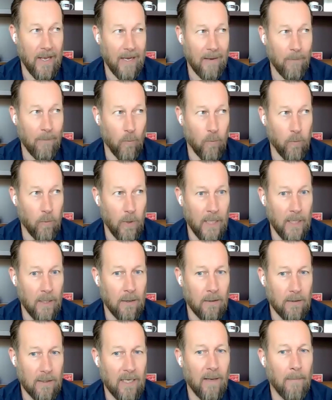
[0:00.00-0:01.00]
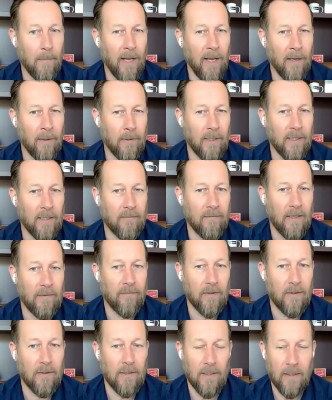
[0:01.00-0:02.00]
that will come out, and
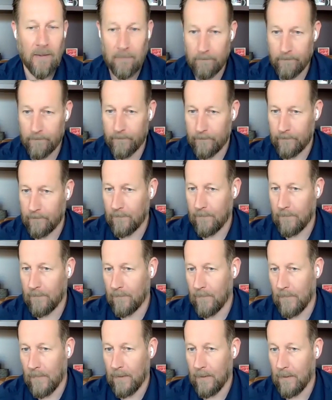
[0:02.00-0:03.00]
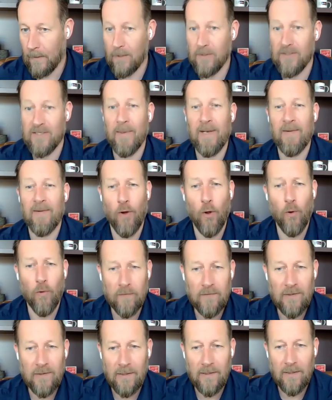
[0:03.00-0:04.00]
because I'm
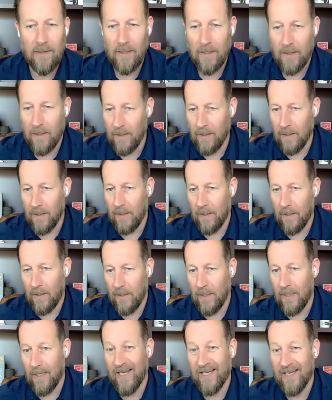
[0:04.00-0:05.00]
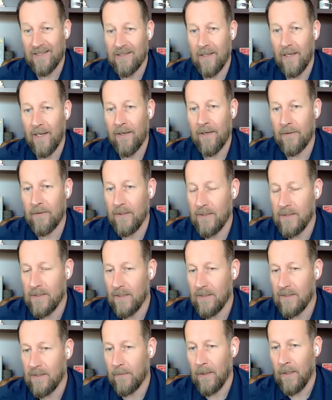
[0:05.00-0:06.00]
involved in it and I like to learn these
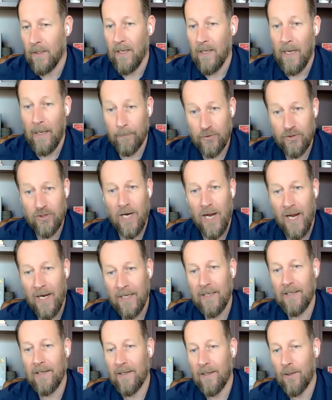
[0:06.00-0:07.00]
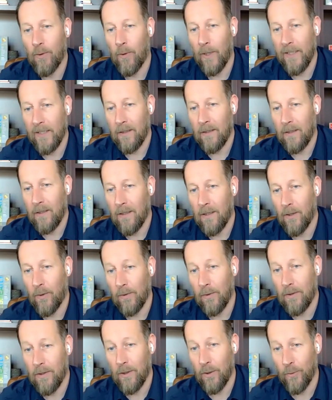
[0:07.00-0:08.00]
things, I'm tracking it quite
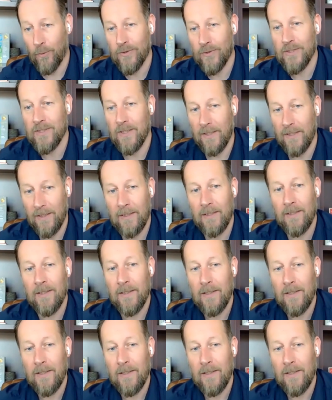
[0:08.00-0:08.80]
closely.